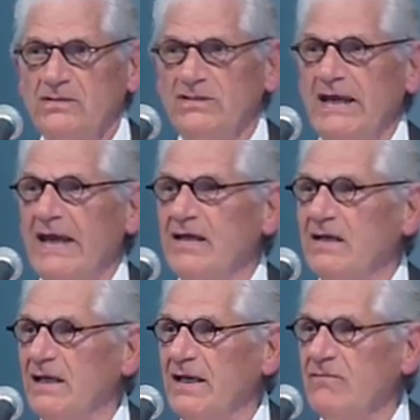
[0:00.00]

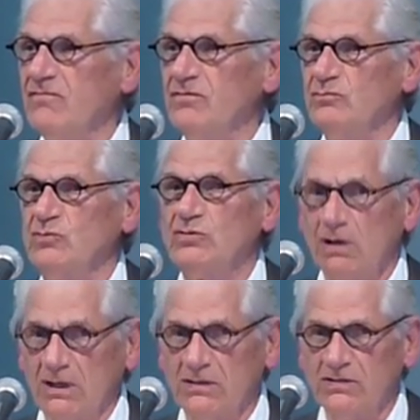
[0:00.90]
staying clean from
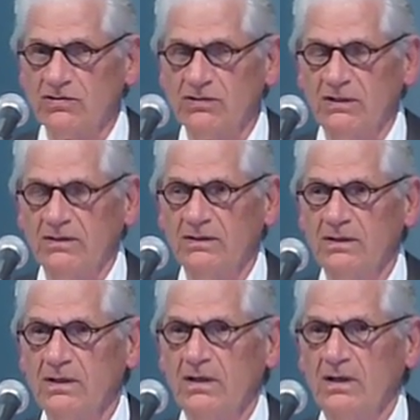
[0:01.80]
drugs
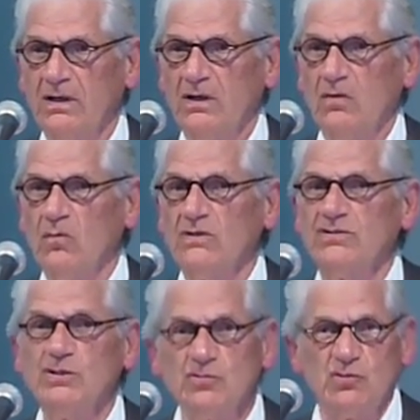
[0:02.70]

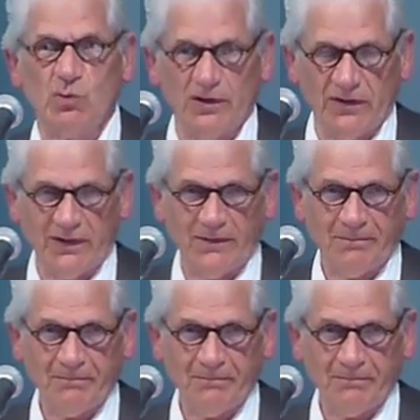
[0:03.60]
was newsworthy.